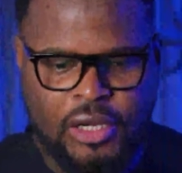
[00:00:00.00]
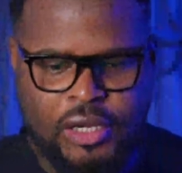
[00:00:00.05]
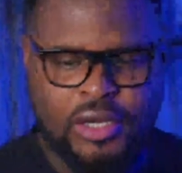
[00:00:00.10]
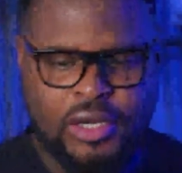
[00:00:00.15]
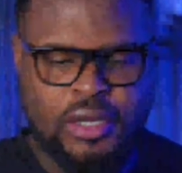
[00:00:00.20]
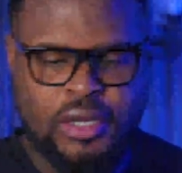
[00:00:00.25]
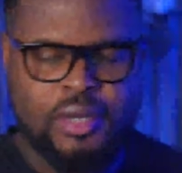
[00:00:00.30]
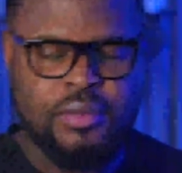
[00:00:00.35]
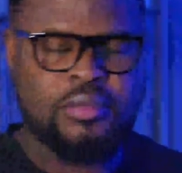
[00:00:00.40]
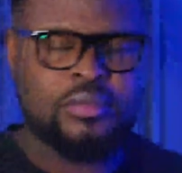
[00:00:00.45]

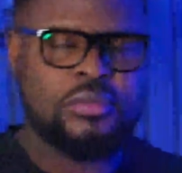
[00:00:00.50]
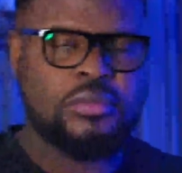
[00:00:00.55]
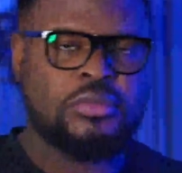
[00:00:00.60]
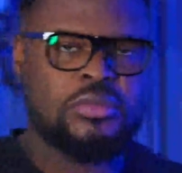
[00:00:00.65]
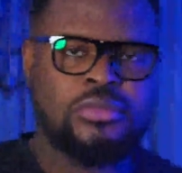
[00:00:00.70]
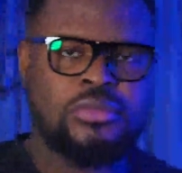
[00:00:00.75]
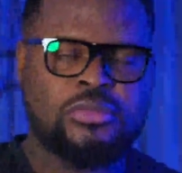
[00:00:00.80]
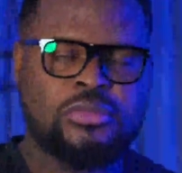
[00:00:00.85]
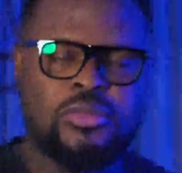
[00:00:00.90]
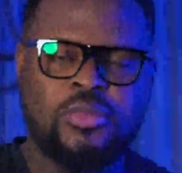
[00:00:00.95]
And
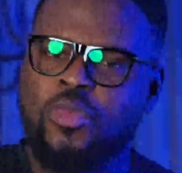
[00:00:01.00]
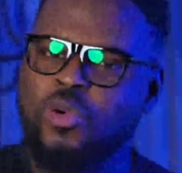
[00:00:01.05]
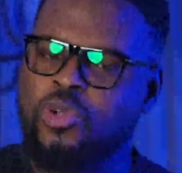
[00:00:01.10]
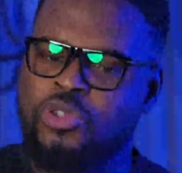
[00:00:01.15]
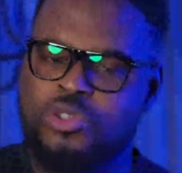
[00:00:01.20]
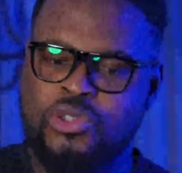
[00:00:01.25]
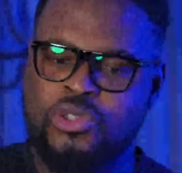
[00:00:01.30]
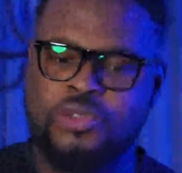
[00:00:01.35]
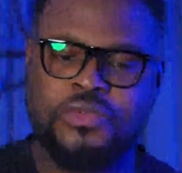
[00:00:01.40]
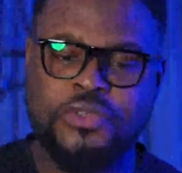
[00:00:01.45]

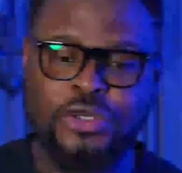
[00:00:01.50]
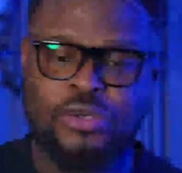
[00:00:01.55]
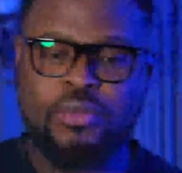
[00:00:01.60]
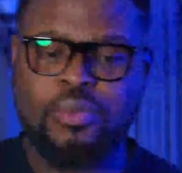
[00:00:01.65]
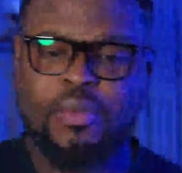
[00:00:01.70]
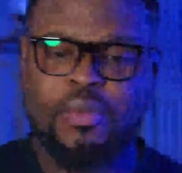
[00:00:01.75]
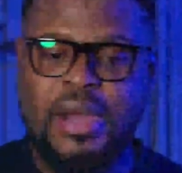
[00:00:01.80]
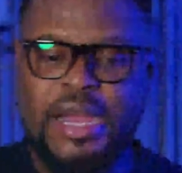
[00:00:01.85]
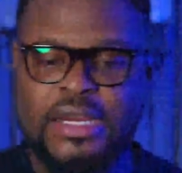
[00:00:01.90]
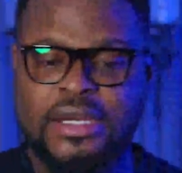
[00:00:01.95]
most
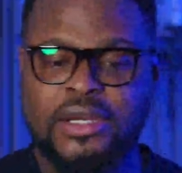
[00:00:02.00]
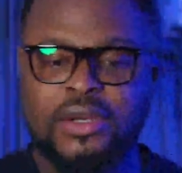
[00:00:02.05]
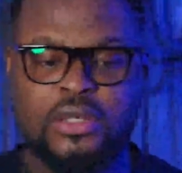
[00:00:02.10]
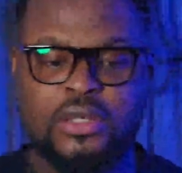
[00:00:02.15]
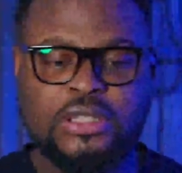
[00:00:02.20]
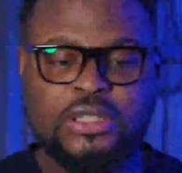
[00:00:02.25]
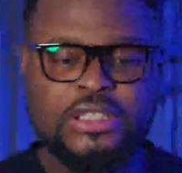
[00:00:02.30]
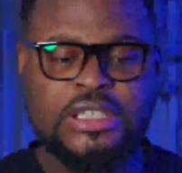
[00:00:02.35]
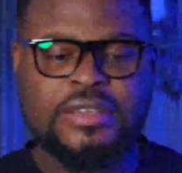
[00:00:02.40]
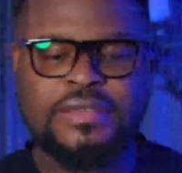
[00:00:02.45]
of you
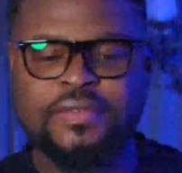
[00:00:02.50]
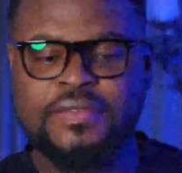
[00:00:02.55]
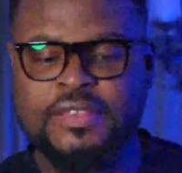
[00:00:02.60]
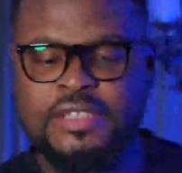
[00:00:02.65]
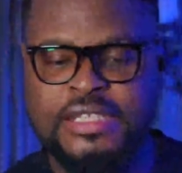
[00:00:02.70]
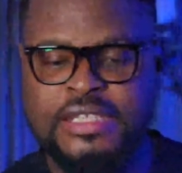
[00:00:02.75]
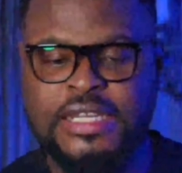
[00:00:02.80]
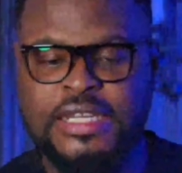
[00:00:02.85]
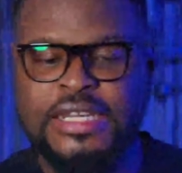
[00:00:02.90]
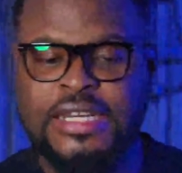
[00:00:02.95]
might not
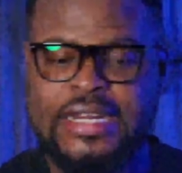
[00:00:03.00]
have